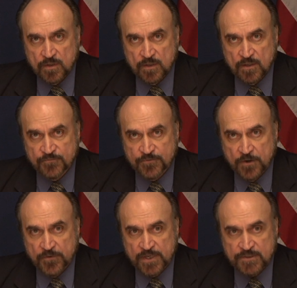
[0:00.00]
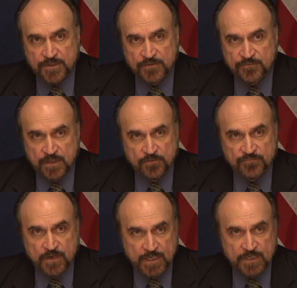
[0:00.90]
a very detailed
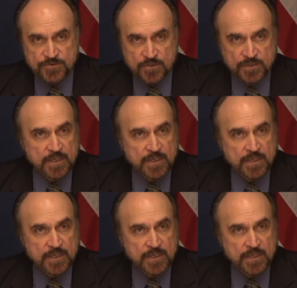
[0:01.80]
financial